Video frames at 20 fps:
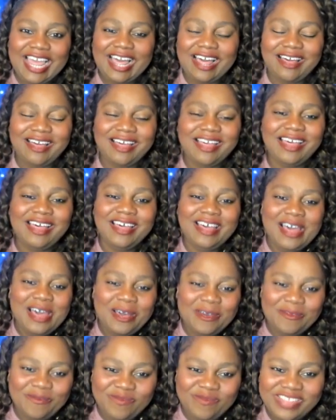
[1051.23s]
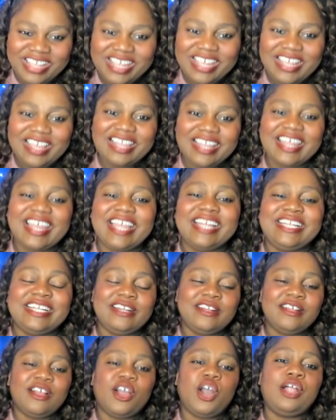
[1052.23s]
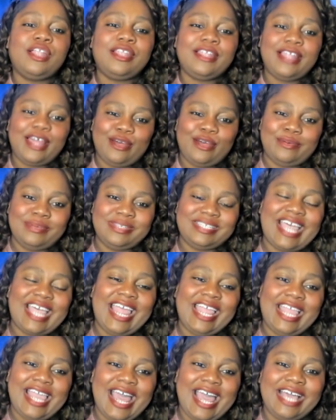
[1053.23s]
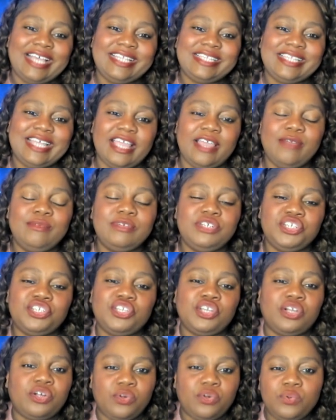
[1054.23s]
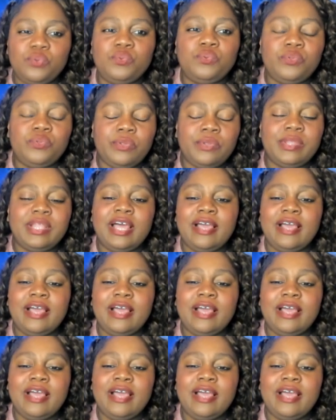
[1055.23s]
like it didn't close, I guess. Like it was just a cool